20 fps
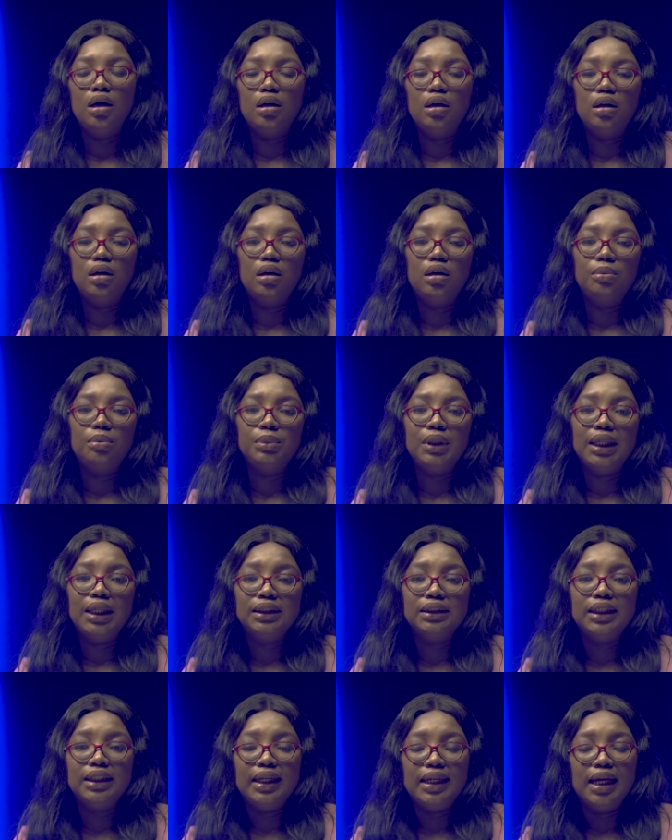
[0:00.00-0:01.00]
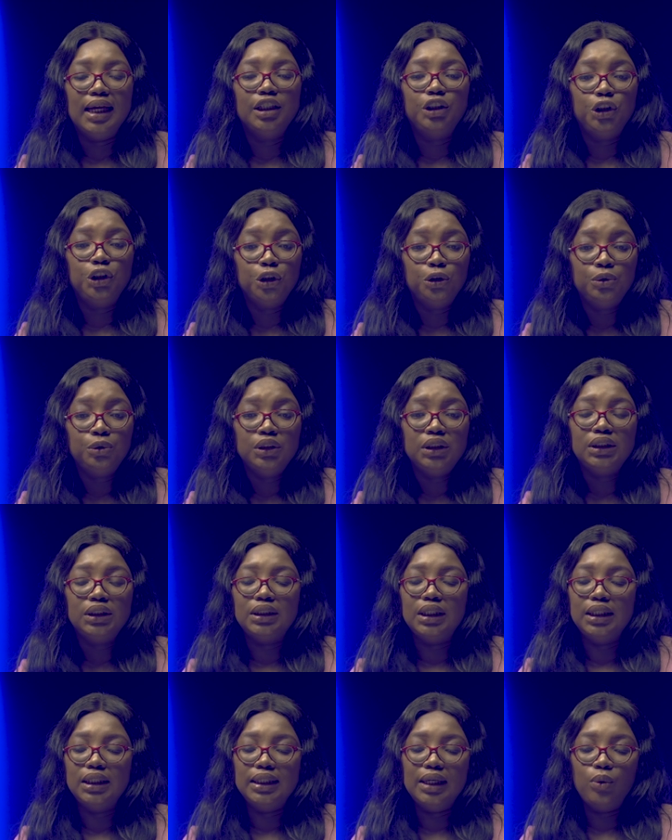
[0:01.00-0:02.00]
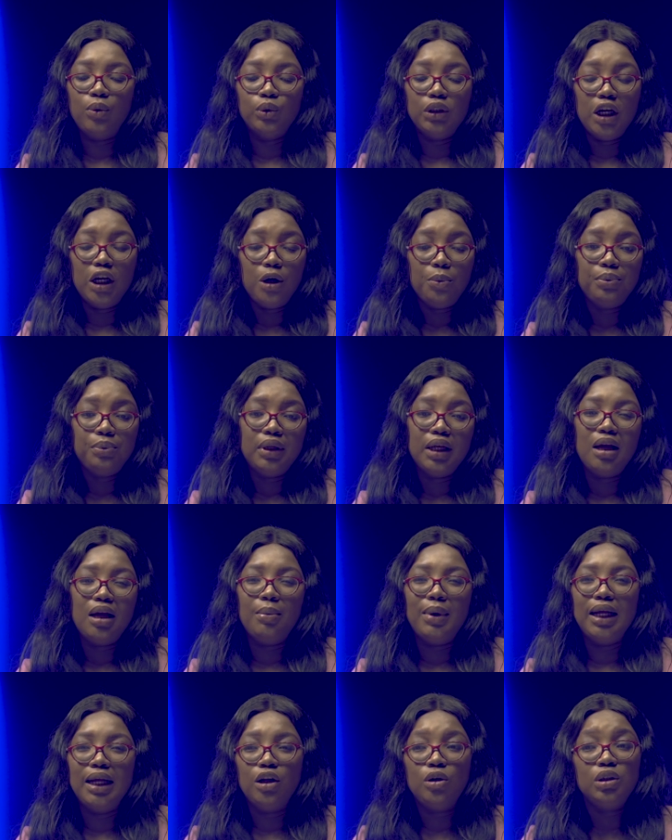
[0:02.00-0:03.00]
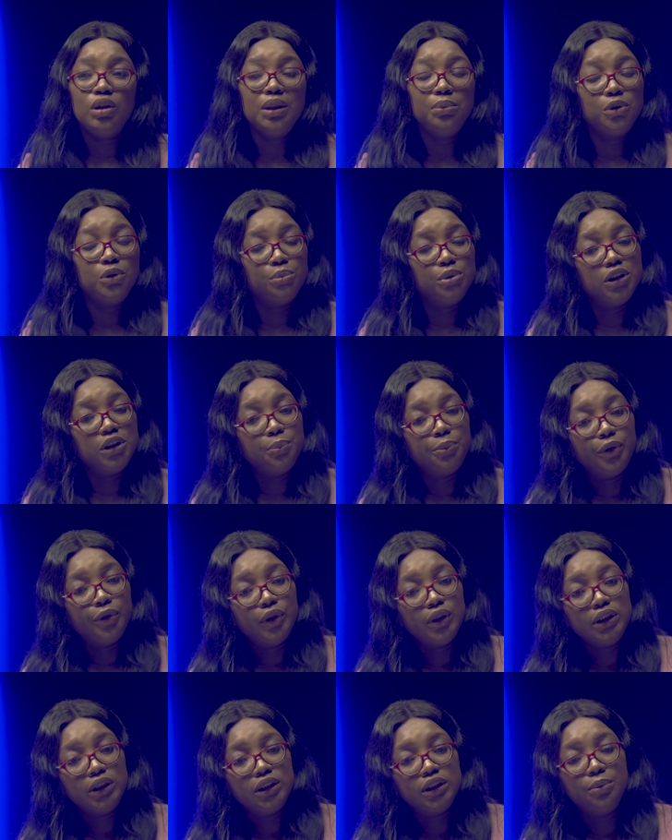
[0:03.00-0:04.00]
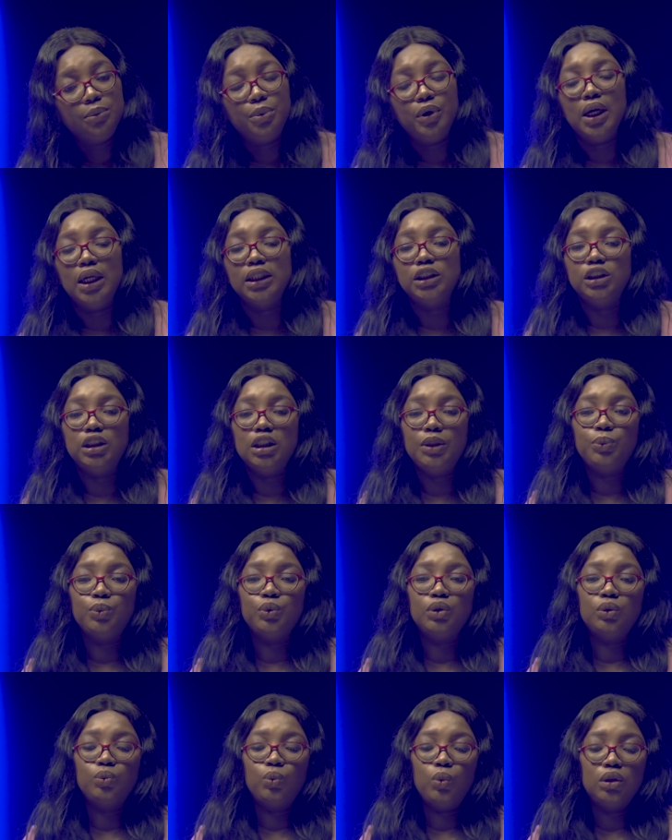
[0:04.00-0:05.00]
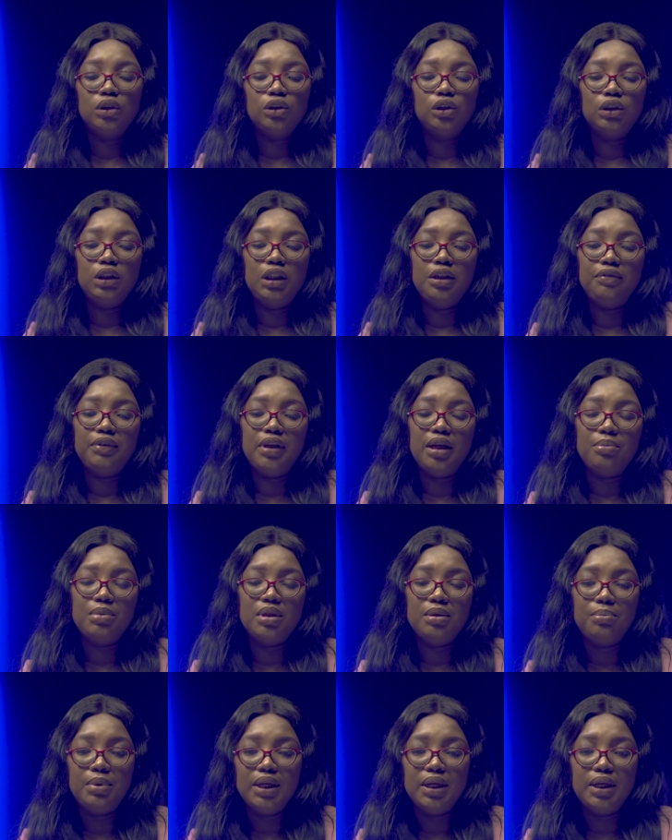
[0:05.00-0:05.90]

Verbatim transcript: Um, that they can use, that would help them. I don't want them to be spoiled, but I actually would want to give them the